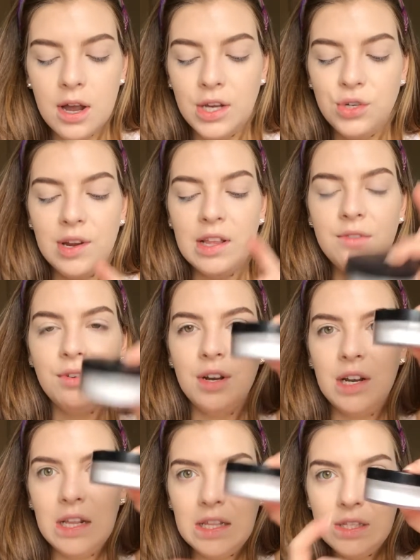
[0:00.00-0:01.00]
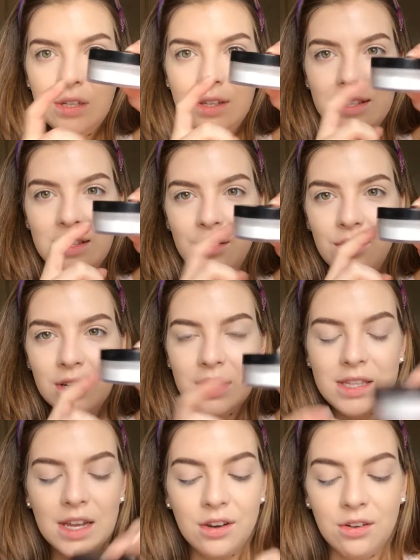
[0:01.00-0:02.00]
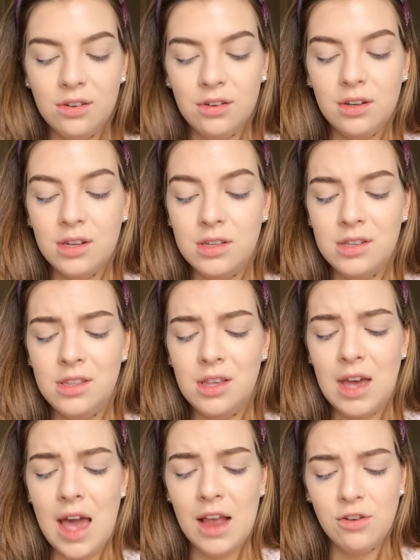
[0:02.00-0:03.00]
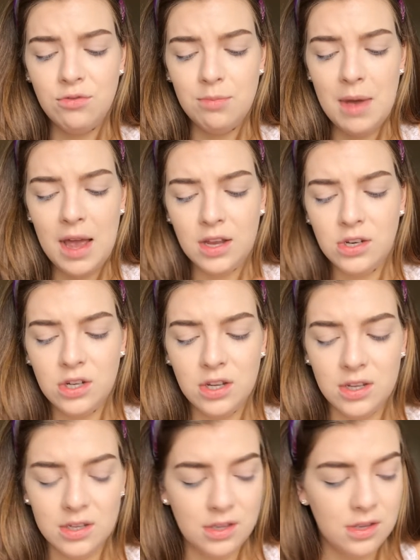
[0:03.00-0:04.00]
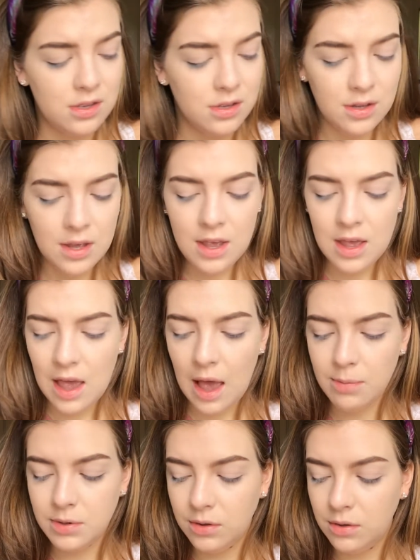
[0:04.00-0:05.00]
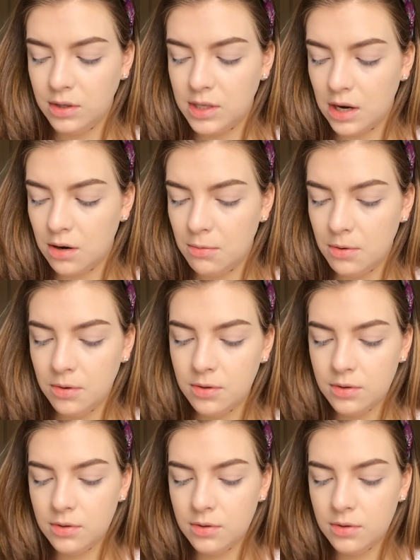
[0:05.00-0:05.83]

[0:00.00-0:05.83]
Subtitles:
I transferred it into this little container because the actual packaging is absolutely terrible.